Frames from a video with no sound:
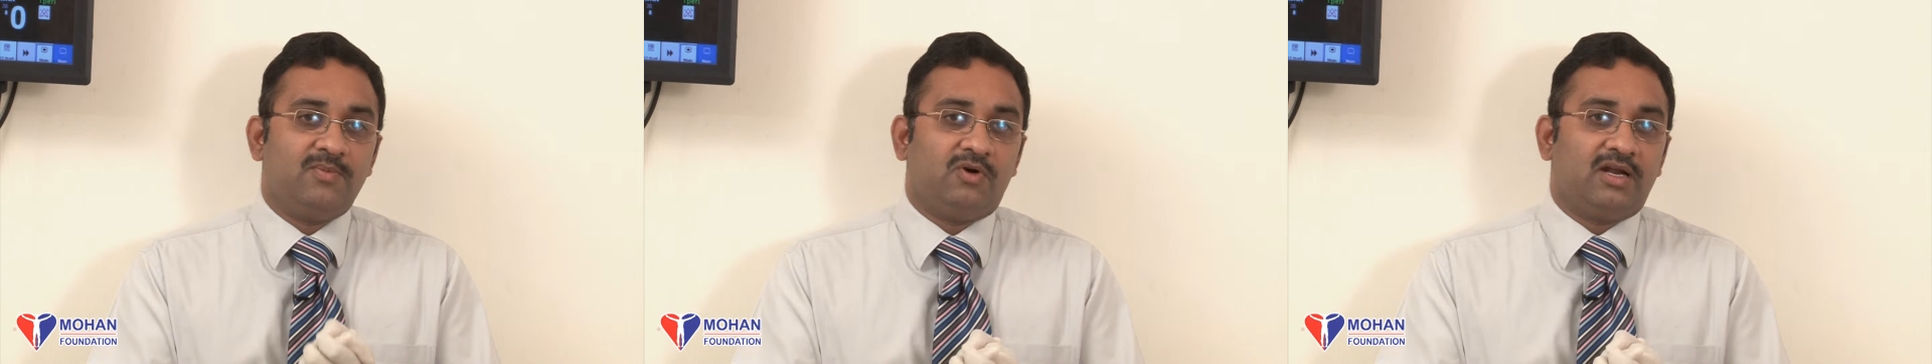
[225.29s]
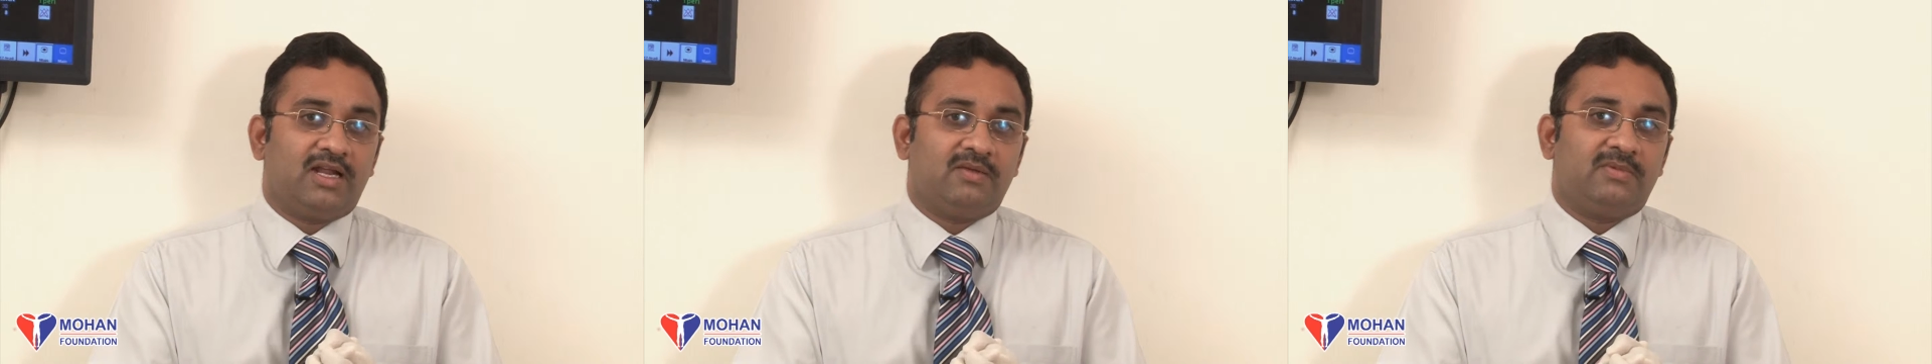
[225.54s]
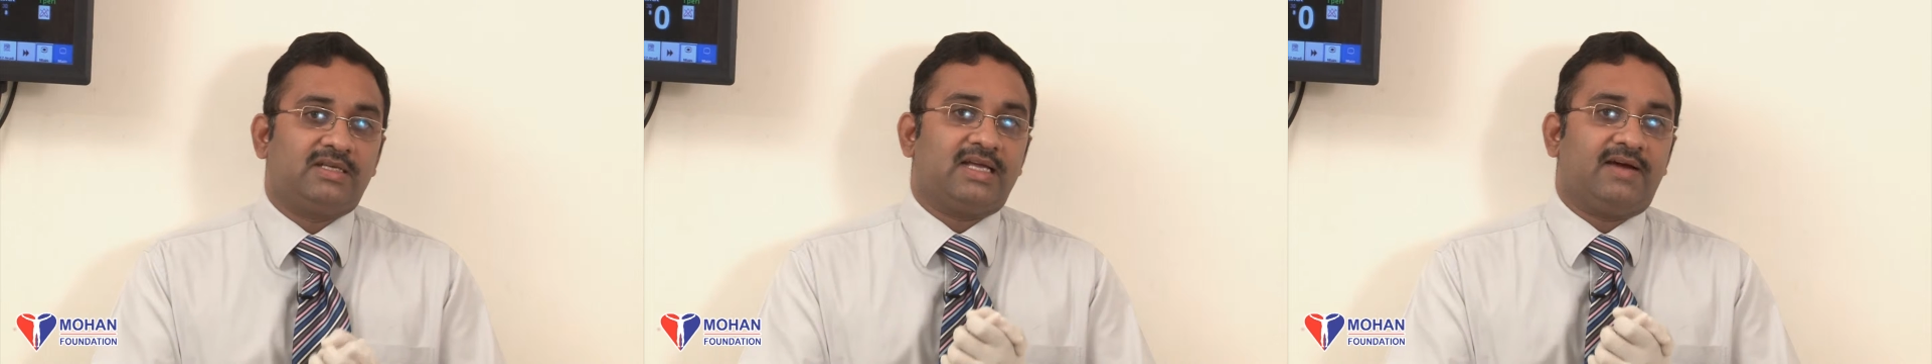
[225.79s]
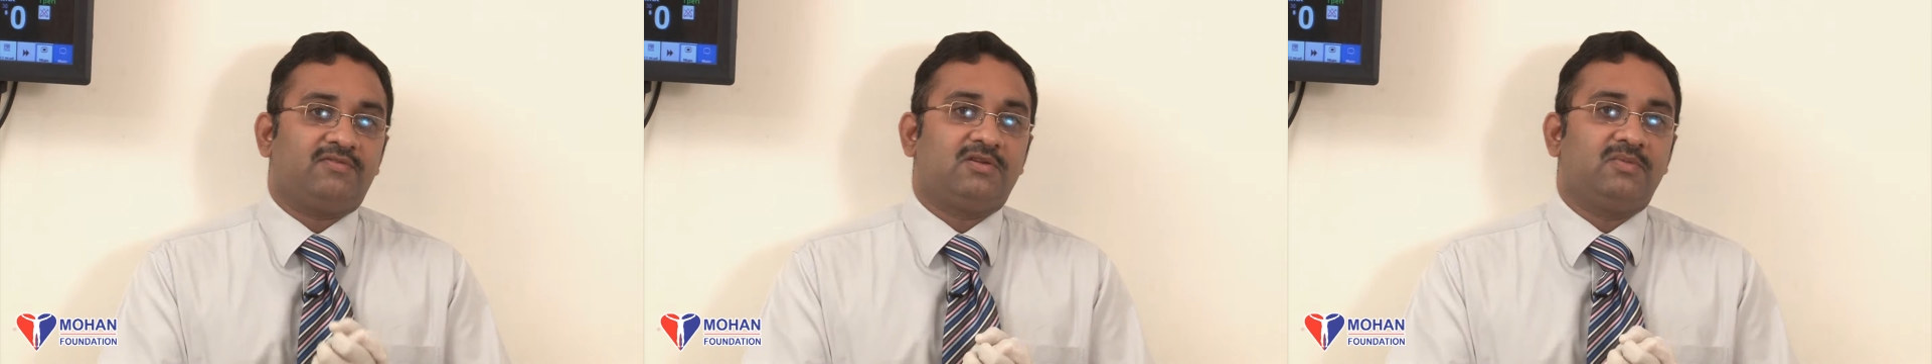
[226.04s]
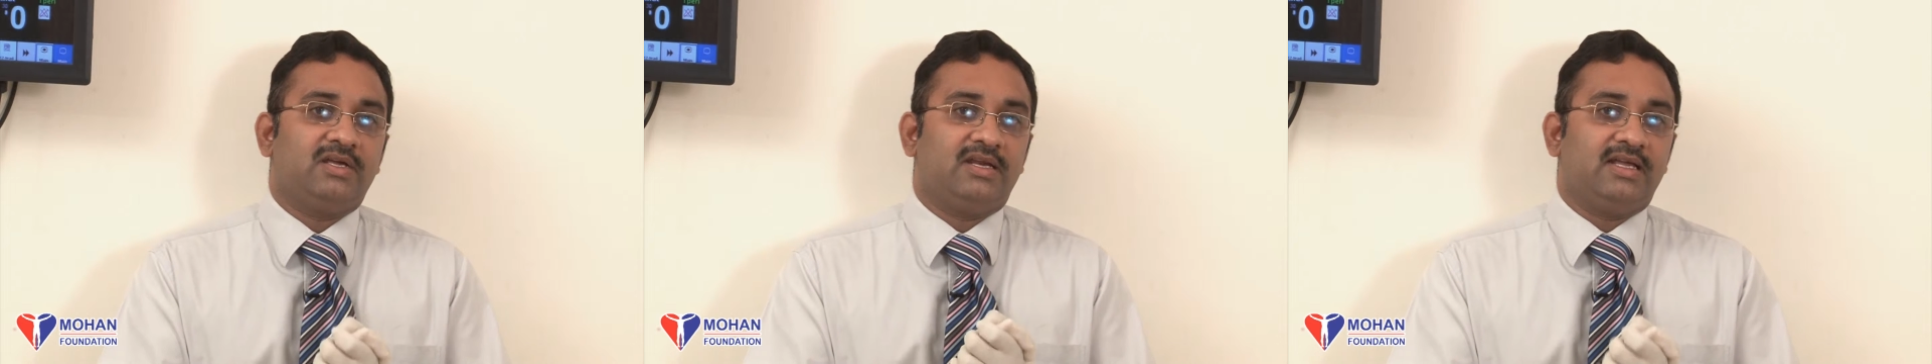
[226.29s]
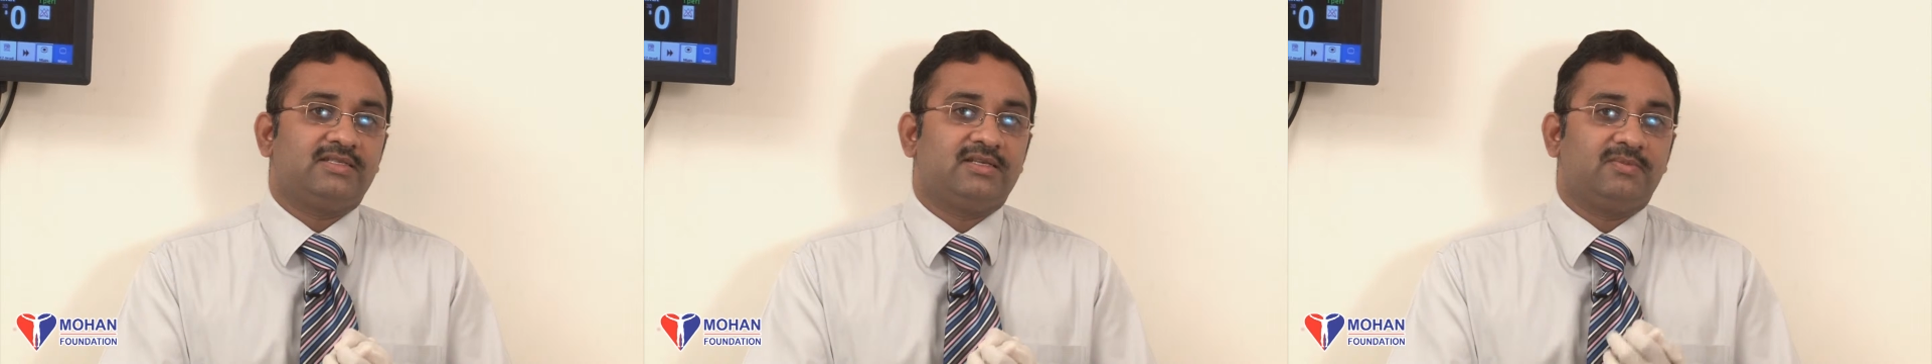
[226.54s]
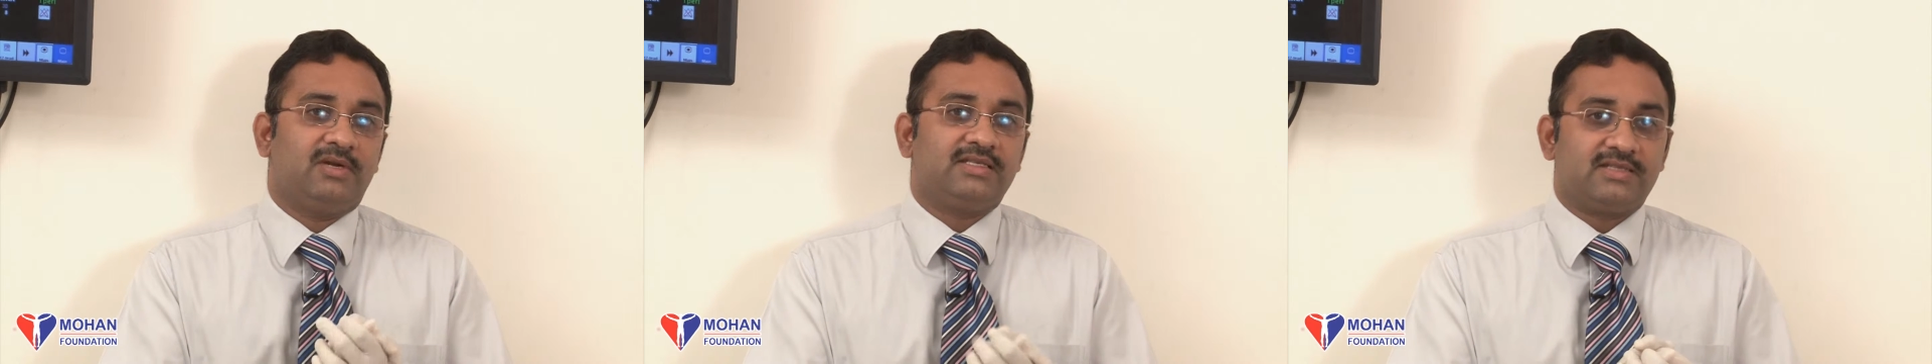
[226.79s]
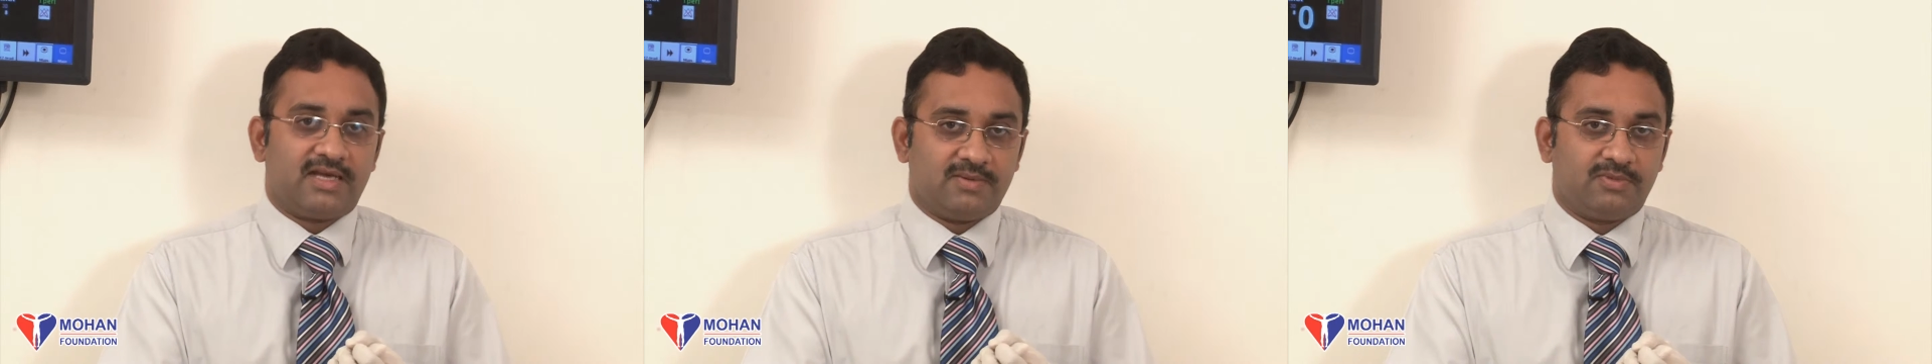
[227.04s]
hemodynamics have to be reasonably
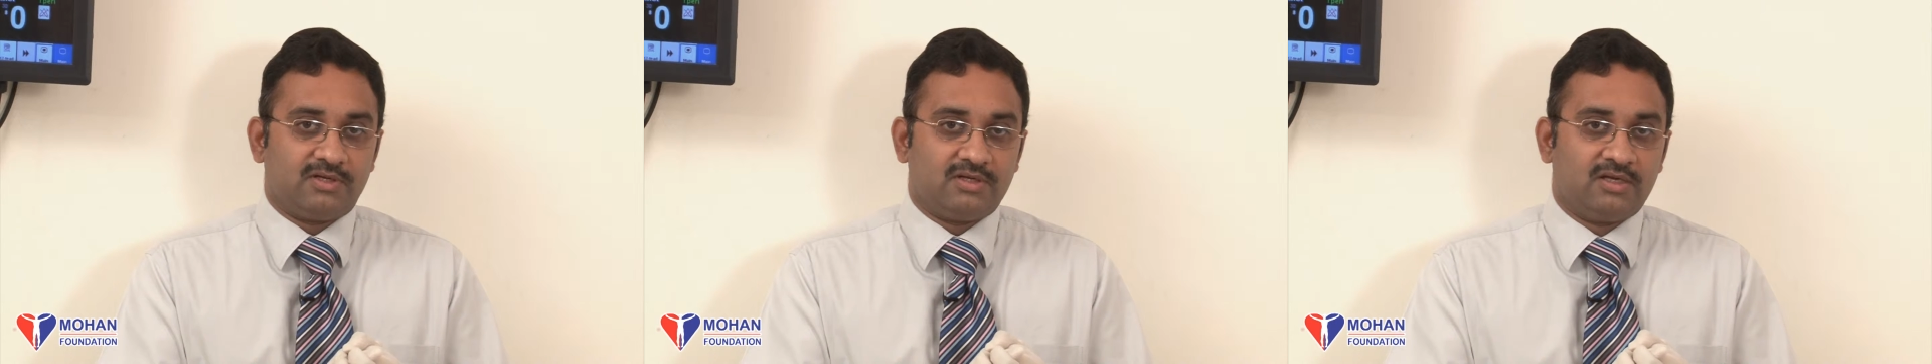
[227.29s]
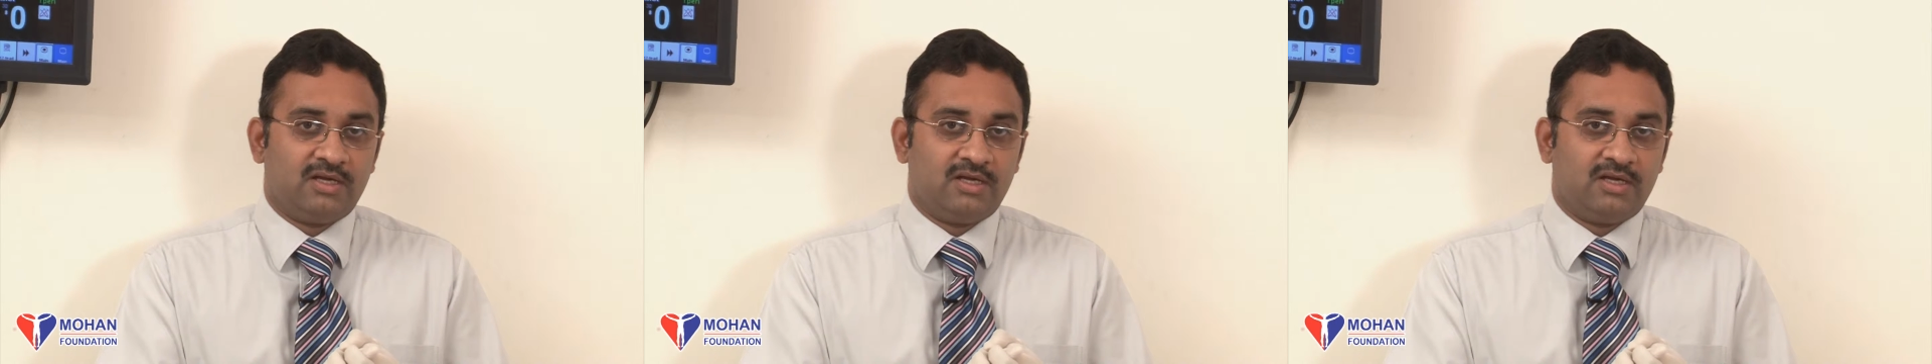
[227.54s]
stable.